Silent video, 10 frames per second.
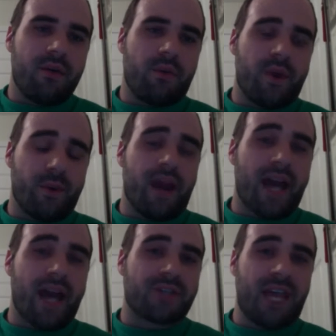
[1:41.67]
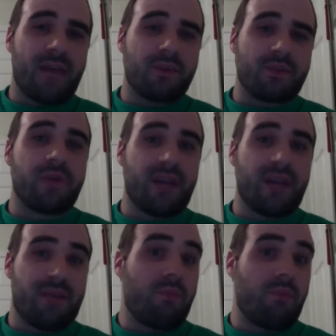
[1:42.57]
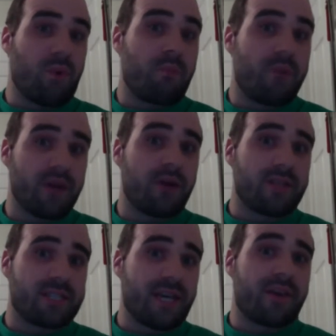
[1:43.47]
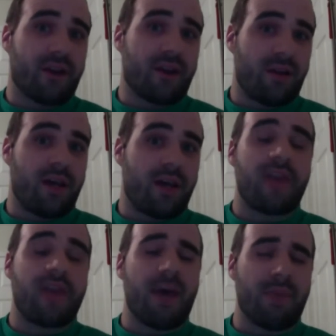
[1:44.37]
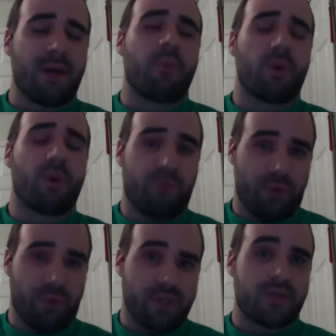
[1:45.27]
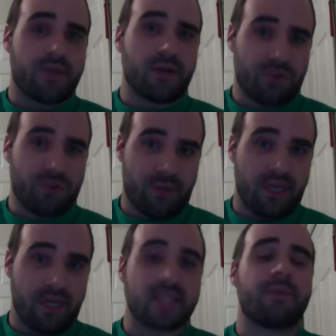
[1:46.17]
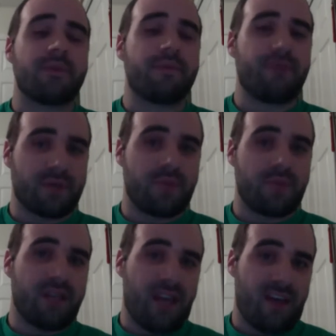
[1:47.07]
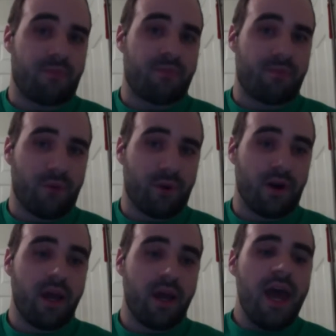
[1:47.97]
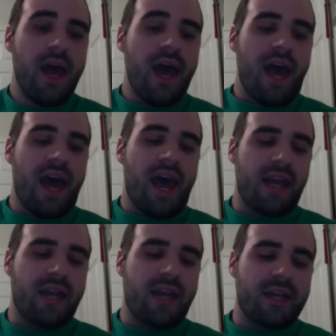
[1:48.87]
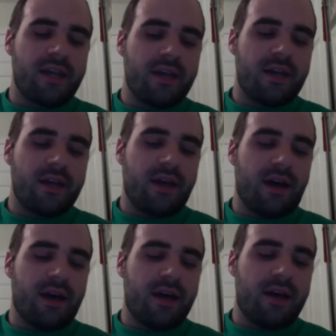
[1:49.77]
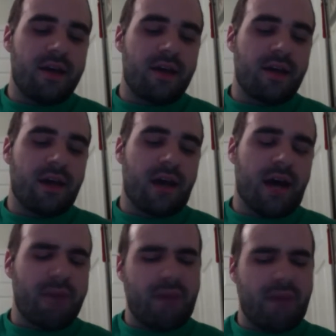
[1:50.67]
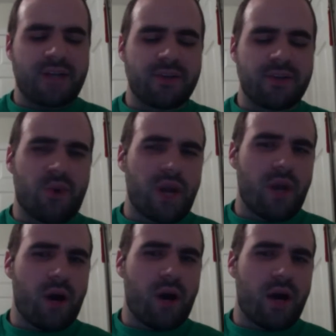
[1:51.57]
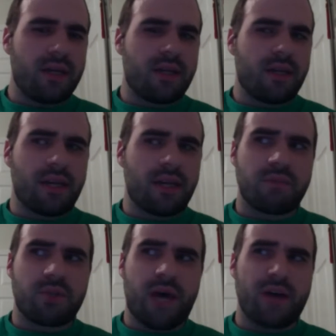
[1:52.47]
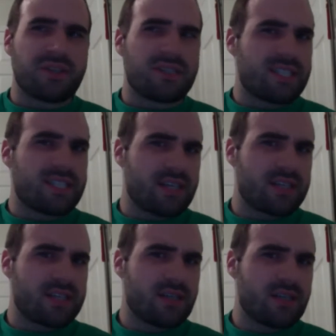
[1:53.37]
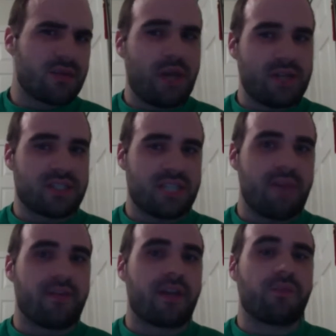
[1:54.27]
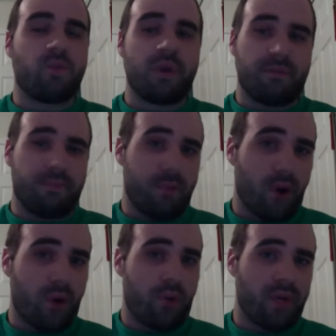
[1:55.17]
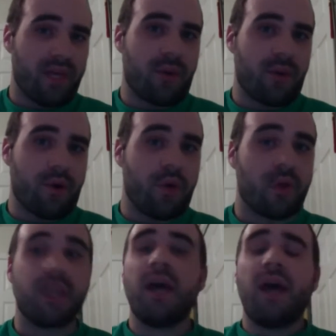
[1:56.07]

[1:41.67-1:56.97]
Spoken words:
we were actually able to get more beer in South Carolina. And that meant more breweries started distributing some of the folks that we didn't have before. And I turned 21 in 2006. So 2007, when the ball really got rolling,